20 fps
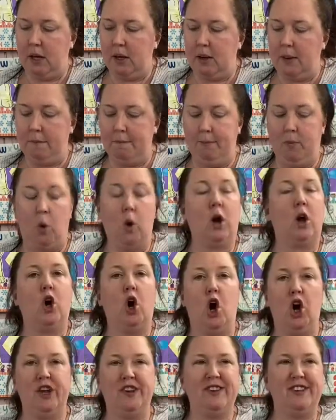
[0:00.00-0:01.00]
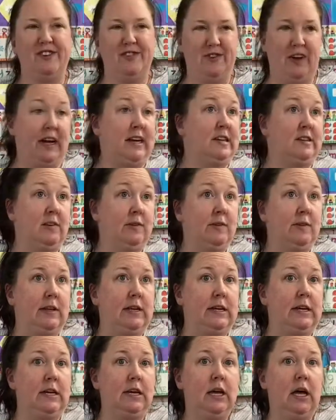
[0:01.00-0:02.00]
more cost
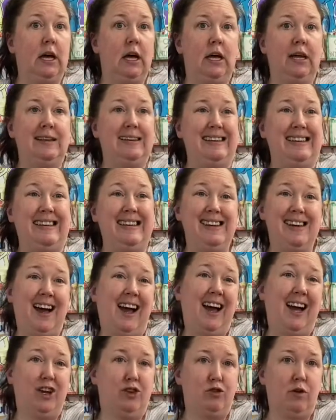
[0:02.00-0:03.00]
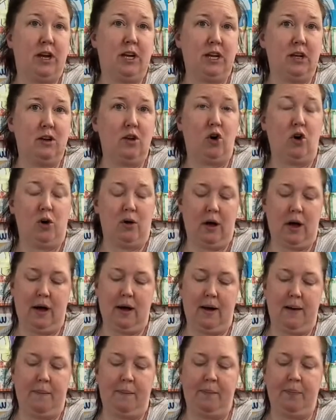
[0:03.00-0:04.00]
effectively dehydrated,
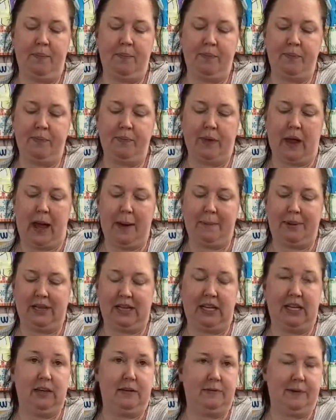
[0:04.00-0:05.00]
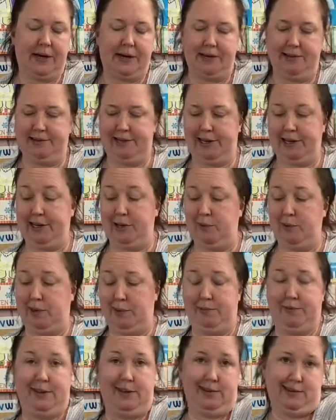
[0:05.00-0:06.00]
um, I believe on like a
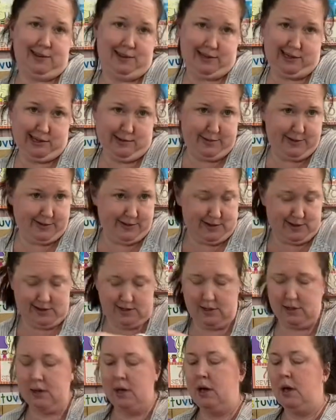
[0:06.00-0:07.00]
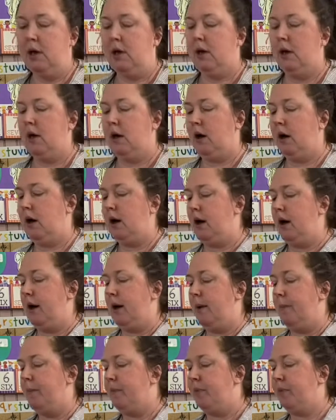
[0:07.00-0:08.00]
website like Amazon.
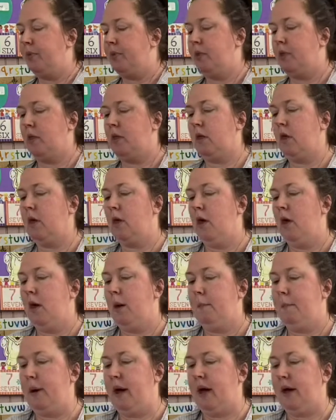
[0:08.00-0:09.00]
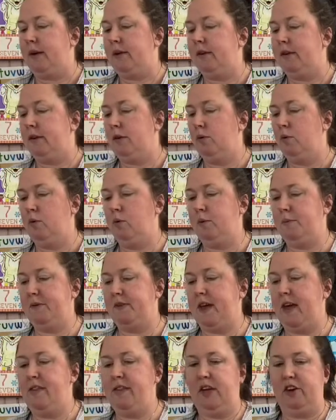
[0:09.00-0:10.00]
Um, but whoops,
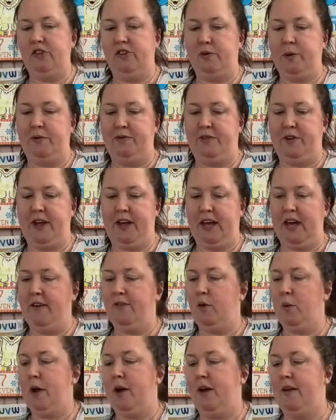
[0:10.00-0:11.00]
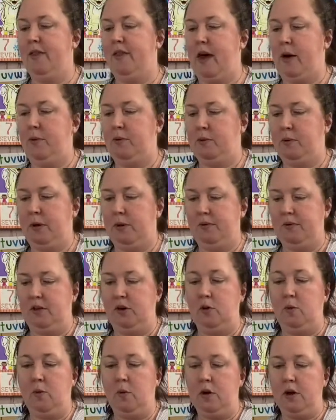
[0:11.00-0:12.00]
and they just went flying everywhere. And that was what I was
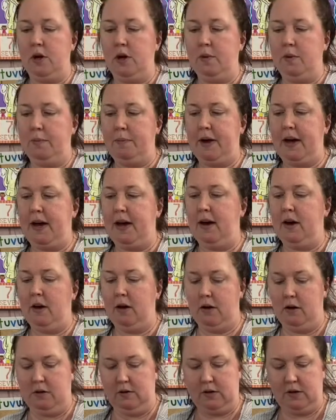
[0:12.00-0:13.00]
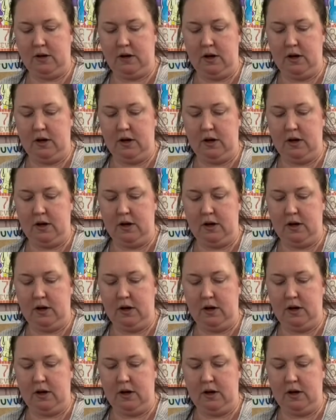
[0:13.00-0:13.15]
gonna warn you about